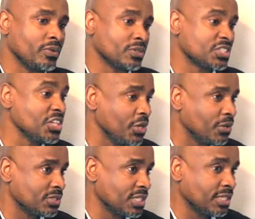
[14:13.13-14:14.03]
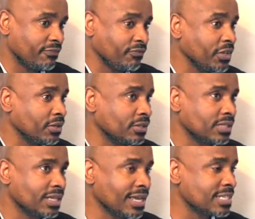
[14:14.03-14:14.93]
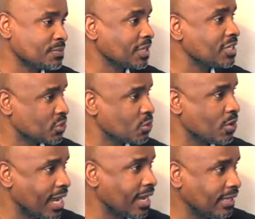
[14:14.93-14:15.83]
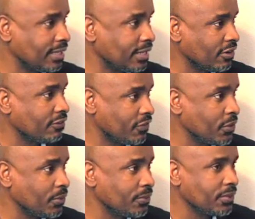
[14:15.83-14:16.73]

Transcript: your seniors in the field are speaking so highly of you.